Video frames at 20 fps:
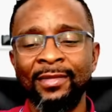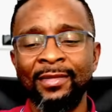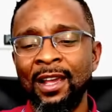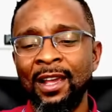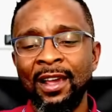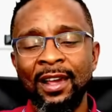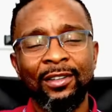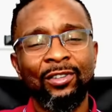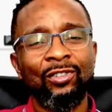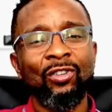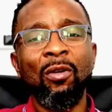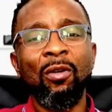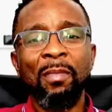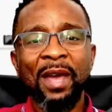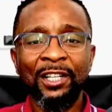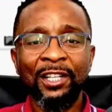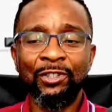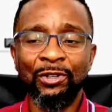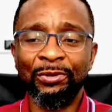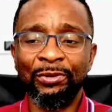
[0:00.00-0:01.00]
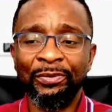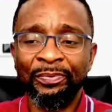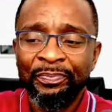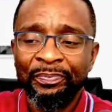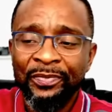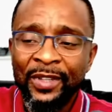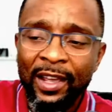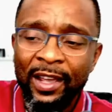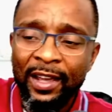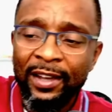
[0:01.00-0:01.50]
So mental.
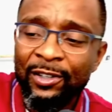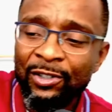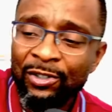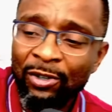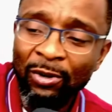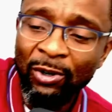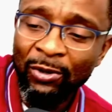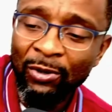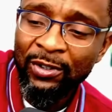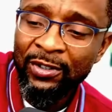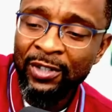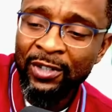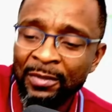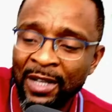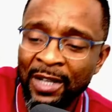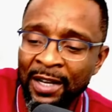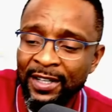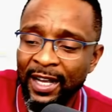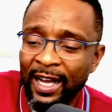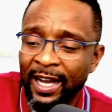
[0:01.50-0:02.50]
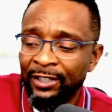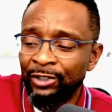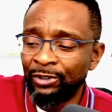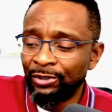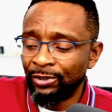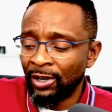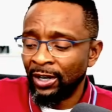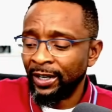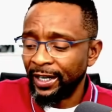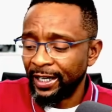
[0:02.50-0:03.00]
So sometimes I have to
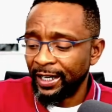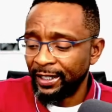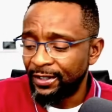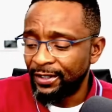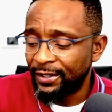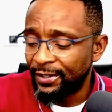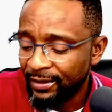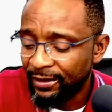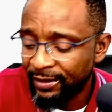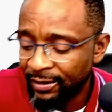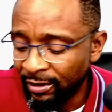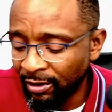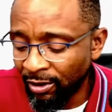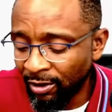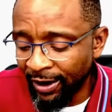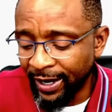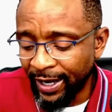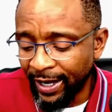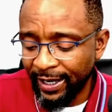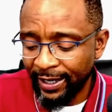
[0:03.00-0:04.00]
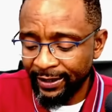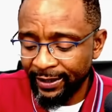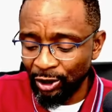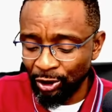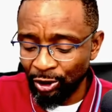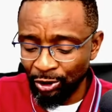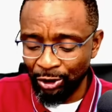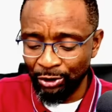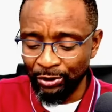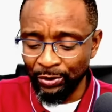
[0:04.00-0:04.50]
run late, longer than
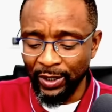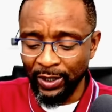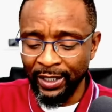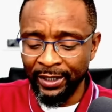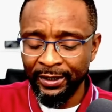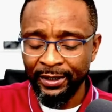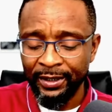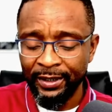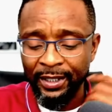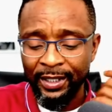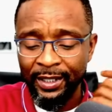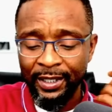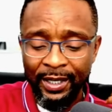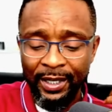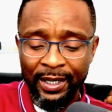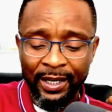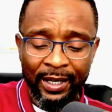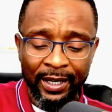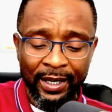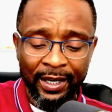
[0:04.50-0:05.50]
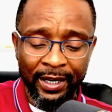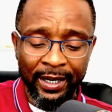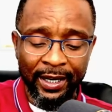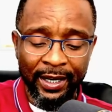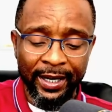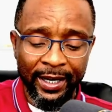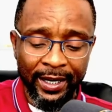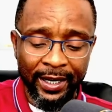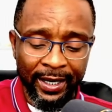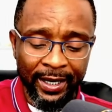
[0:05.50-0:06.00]
usual.
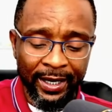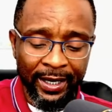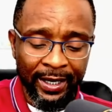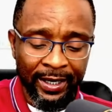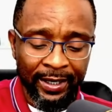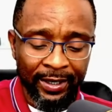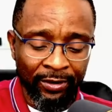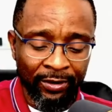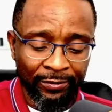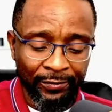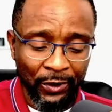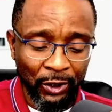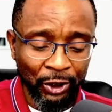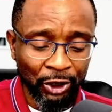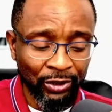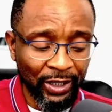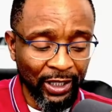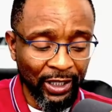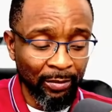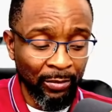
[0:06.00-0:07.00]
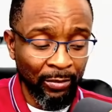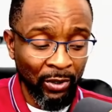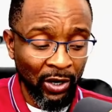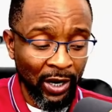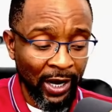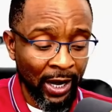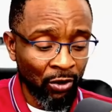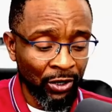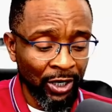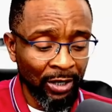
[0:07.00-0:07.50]
Uh, unfortunately, but
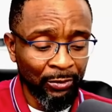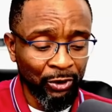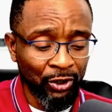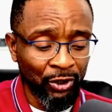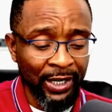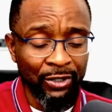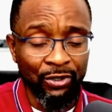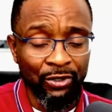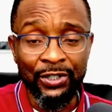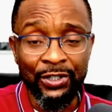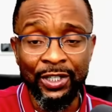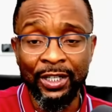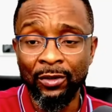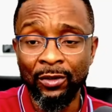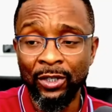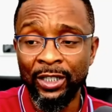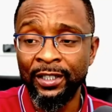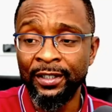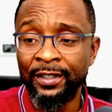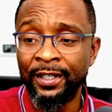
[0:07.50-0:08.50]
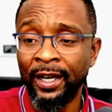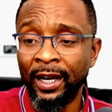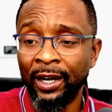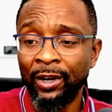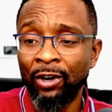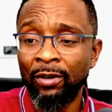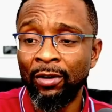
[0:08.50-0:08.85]
I'll keep trying to see the day I come